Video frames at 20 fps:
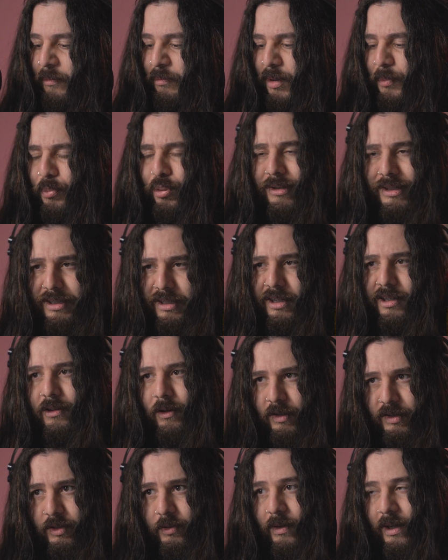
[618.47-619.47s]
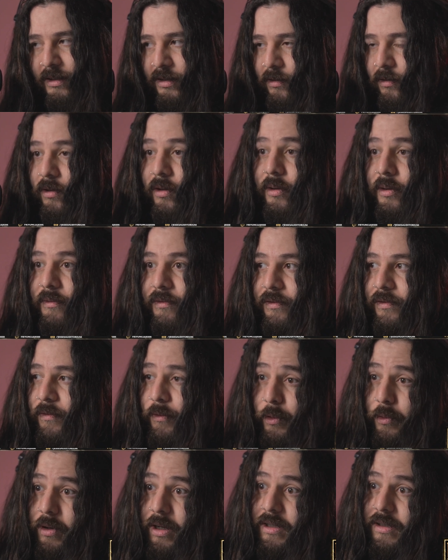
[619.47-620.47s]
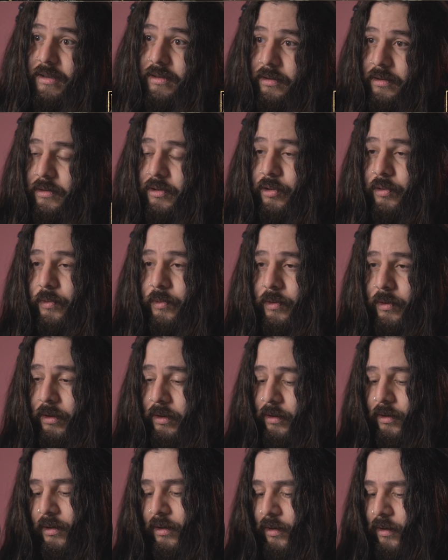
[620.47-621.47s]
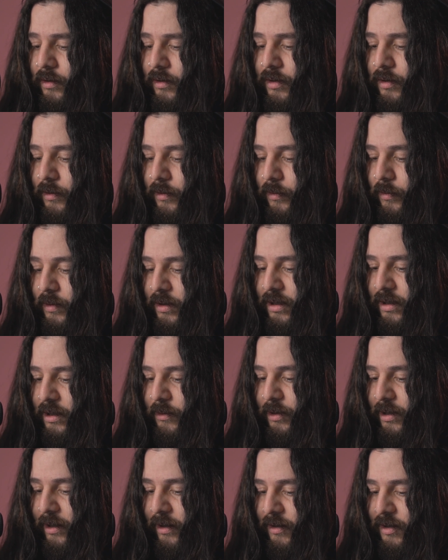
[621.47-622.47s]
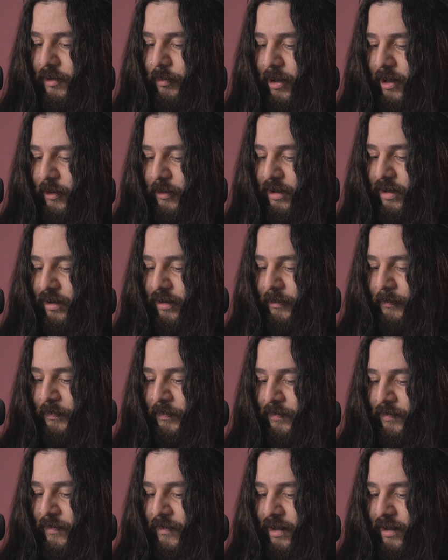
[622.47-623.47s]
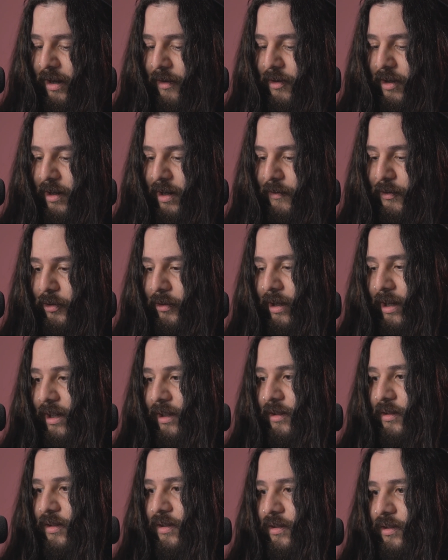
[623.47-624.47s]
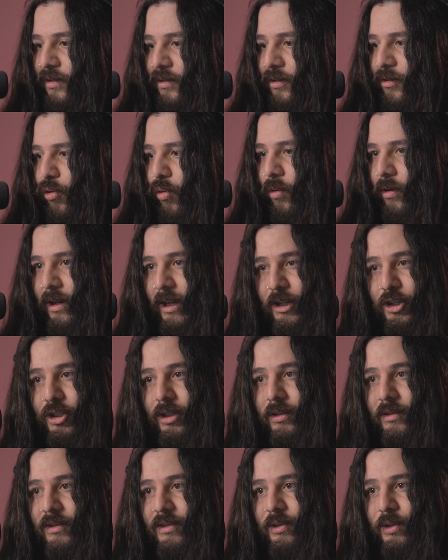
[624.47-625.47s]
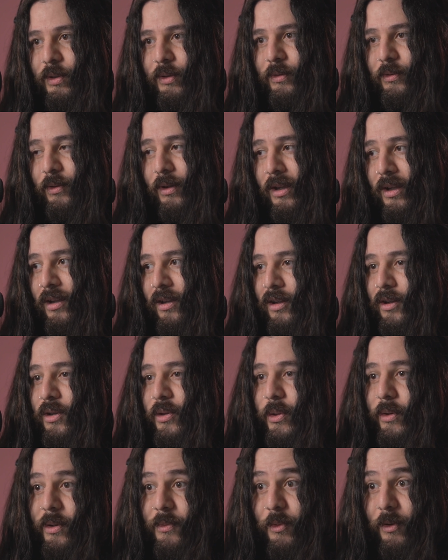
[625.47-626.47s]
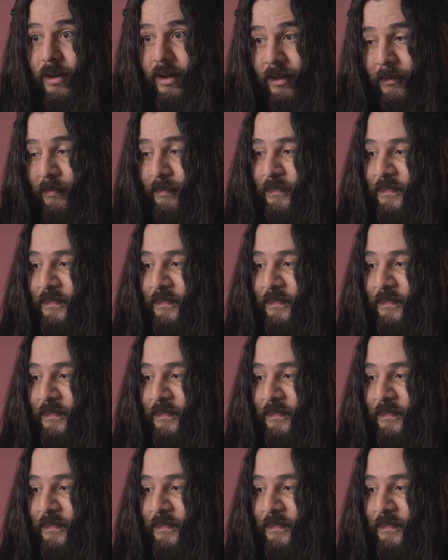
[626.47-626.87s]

But Presidia also has a lot of requests too. So we'll see what that is about. And then after that is Coronation. So three more.